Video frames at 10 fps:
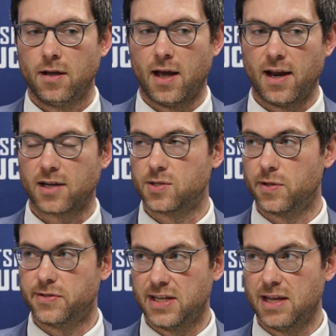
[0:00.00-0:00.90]
an
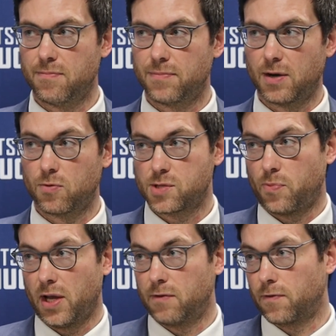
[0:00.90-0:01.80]
excellent team that was
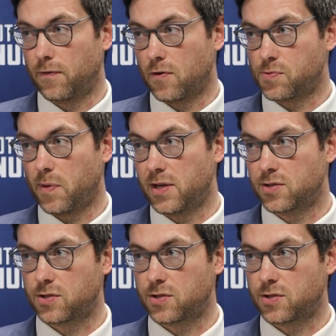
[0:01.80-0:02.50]
playing for first place.